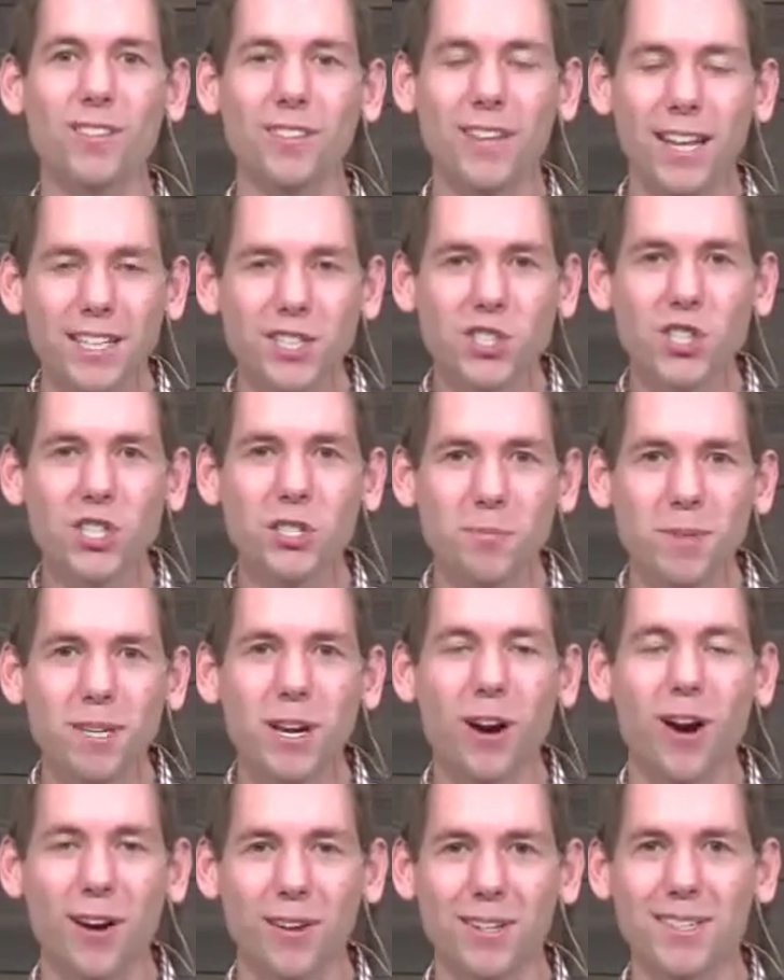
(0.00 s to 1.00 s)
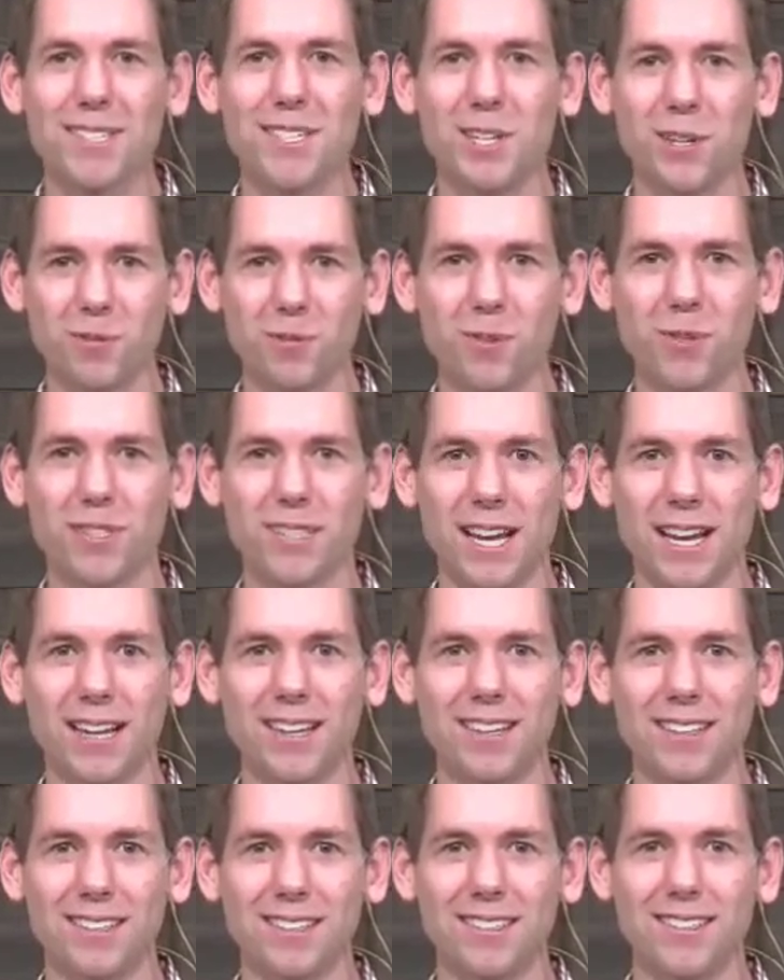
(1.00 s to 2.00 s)
Let's just be honest here for a
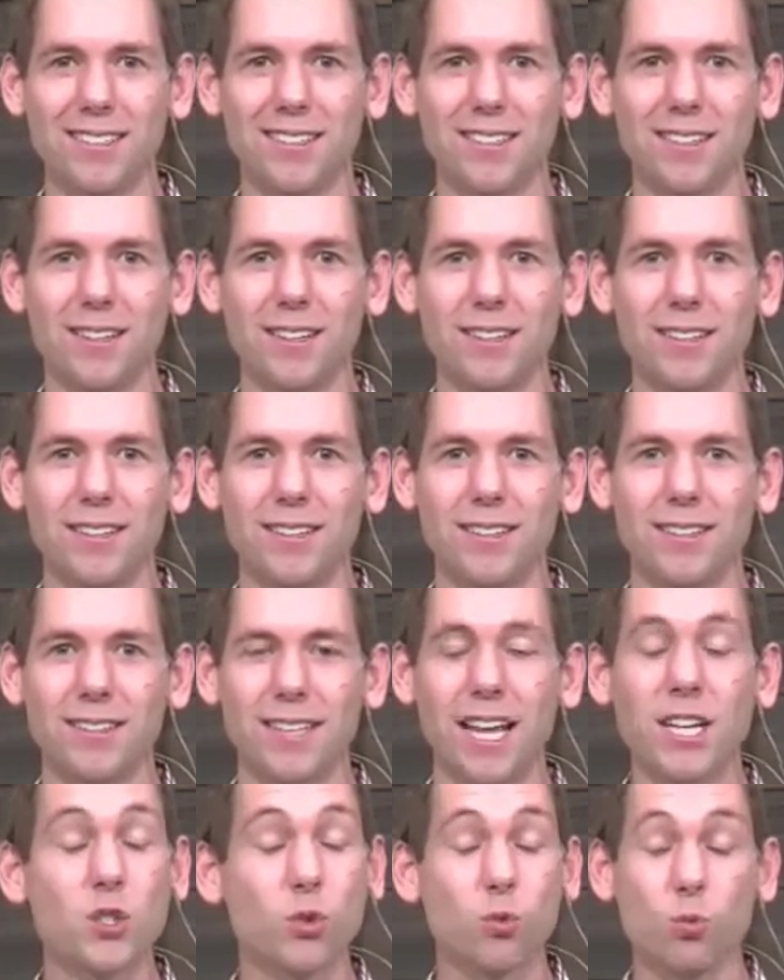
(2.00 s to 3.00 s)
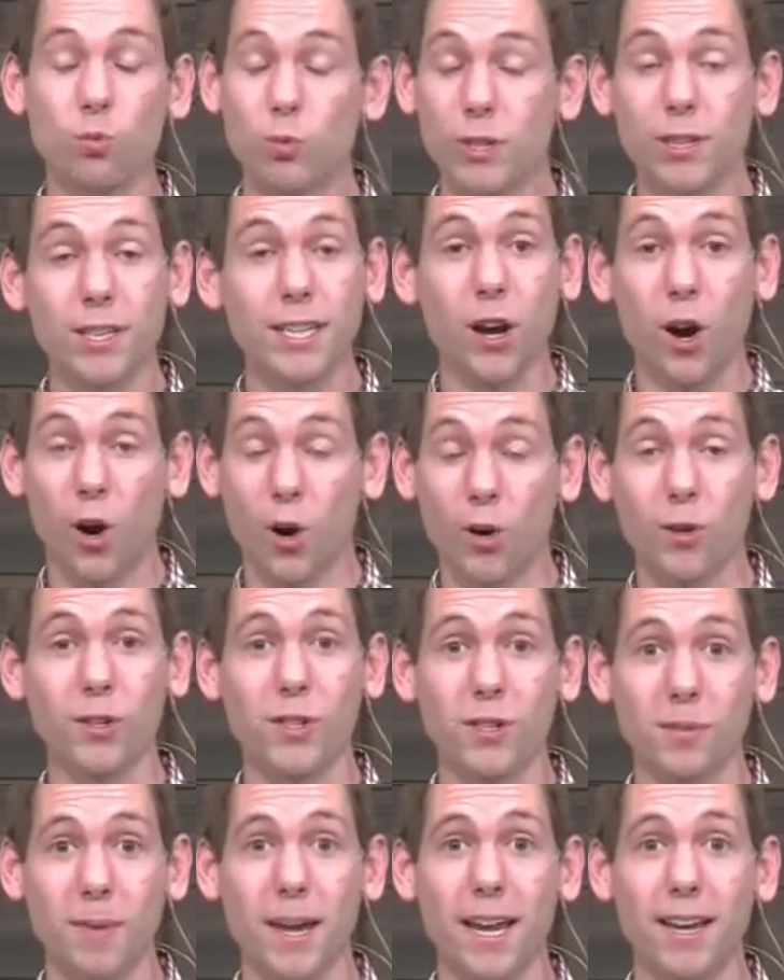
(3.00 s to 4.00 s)
second. That's a really
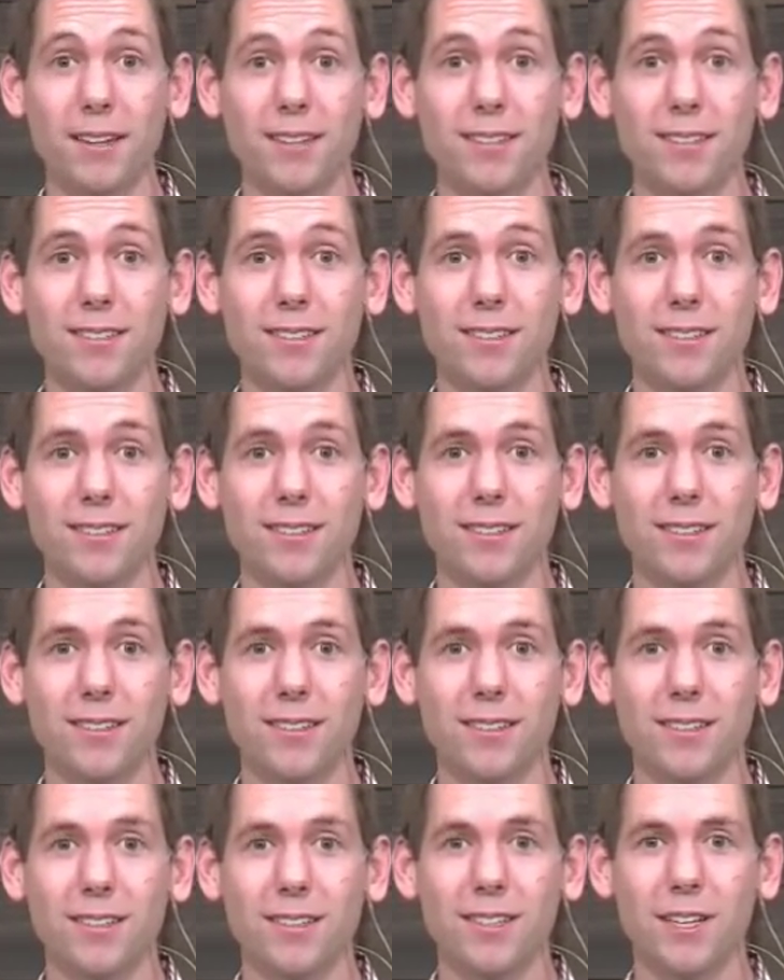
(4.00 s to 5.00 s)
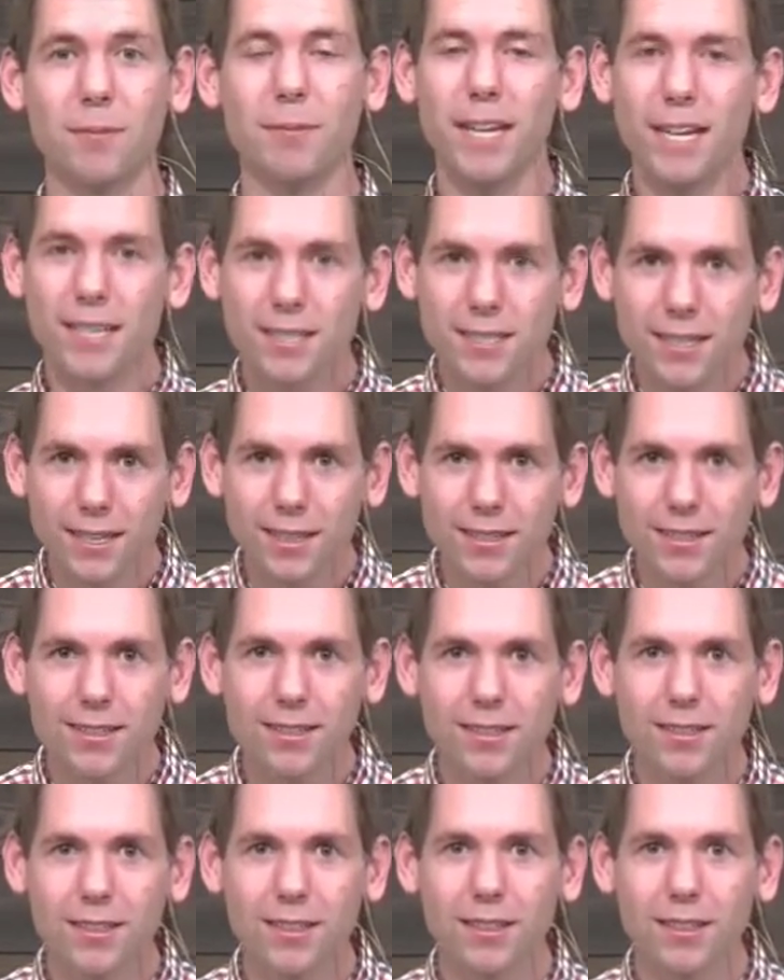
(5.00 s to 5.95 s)
hard command. I mean, isn't it?